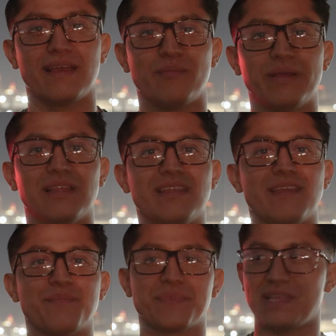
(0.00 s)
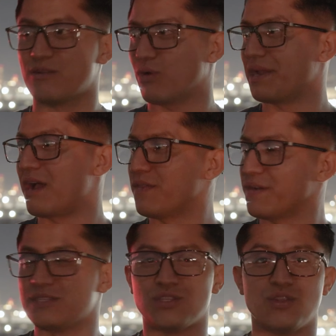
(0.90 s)
ability. Like right now,
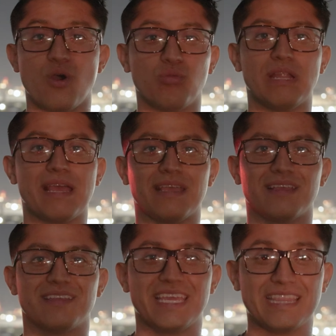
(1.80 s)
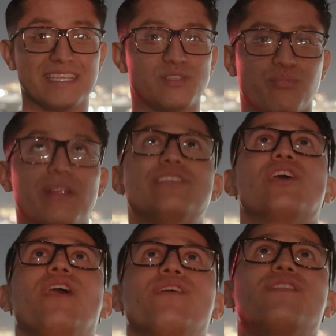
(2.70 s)
there's no light in this bridge
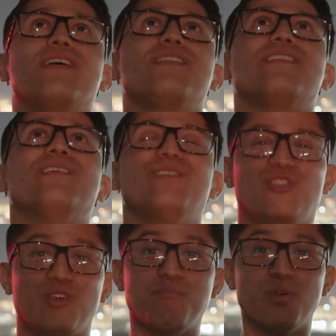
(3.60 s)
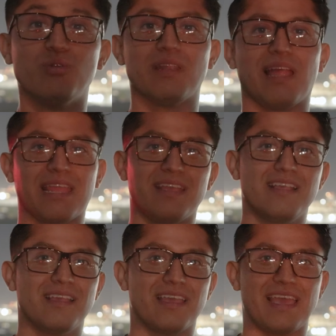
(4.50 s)
other than the moonlight,
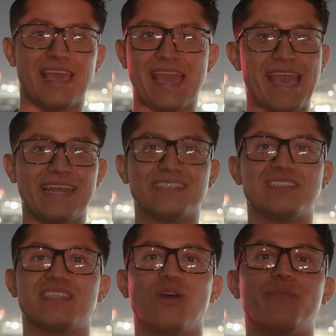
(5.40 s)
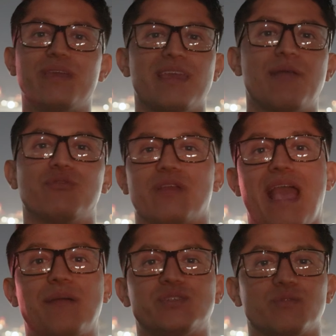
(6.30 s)
and it's still being able to
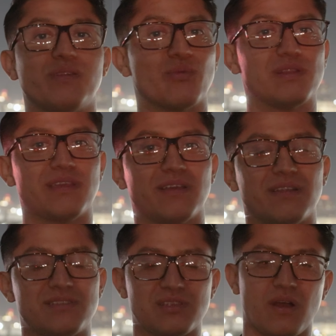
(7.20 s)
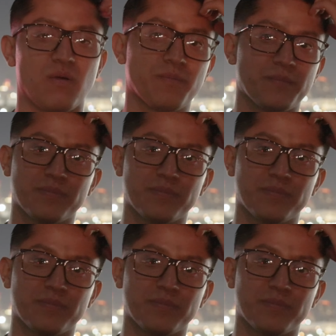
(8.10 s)
capture me really good. So